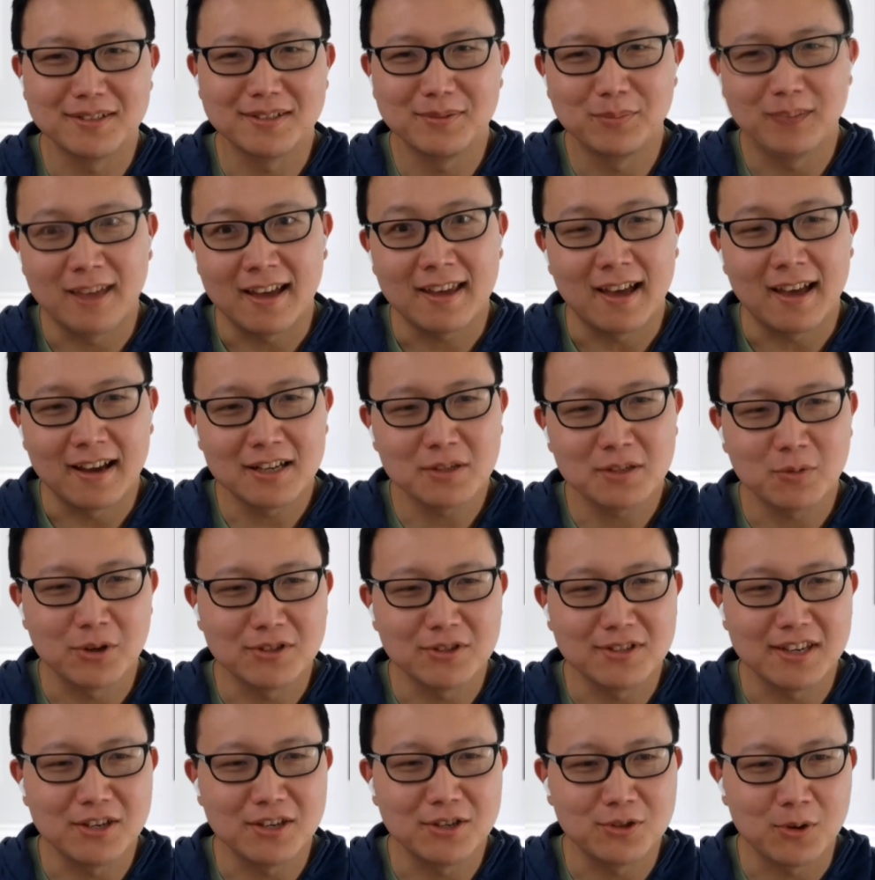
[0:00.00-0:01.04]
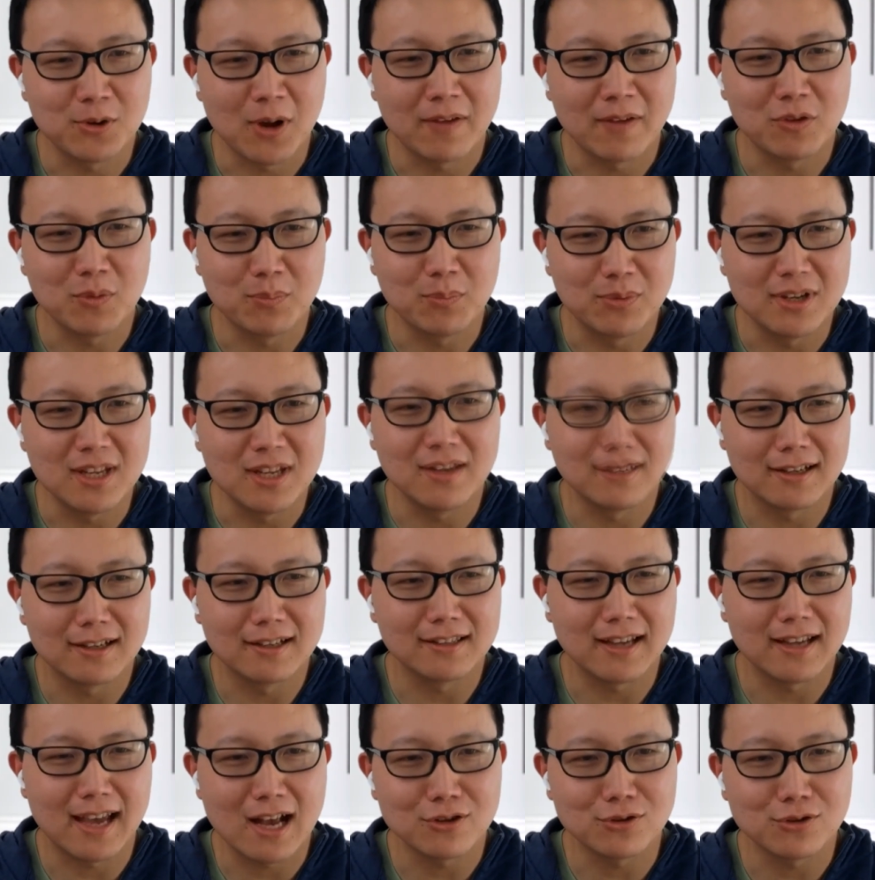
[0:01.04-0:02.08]
But I guess what you're saying is you have to believe in the
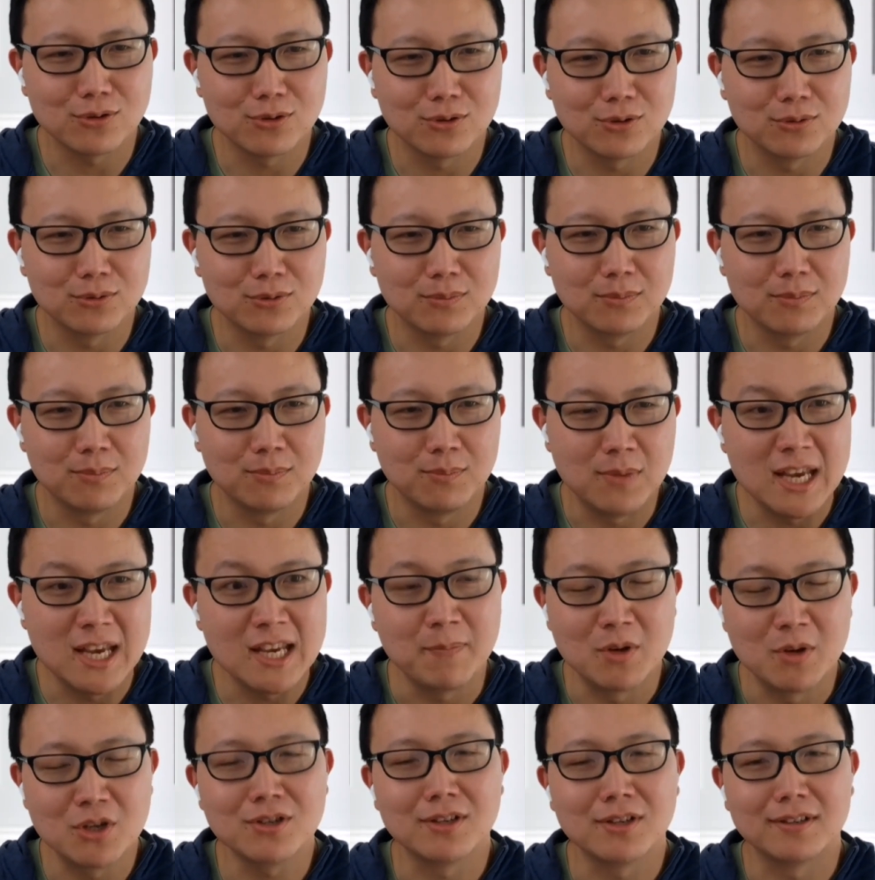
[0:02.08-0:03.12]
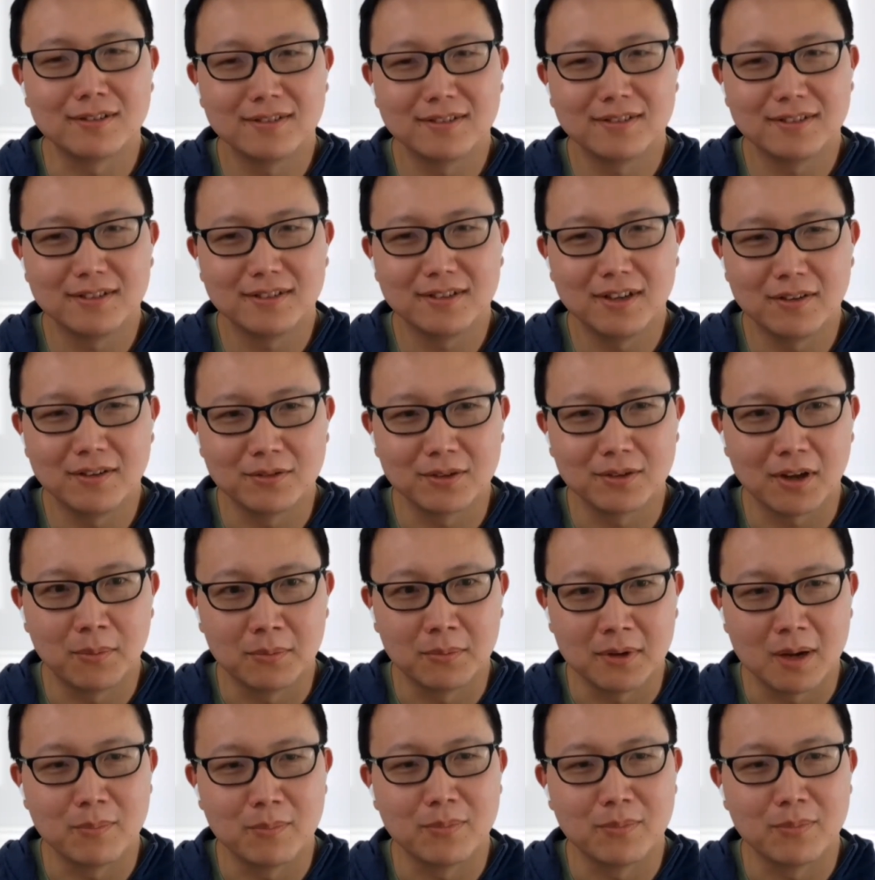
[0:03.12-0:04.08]
actual mission of the company,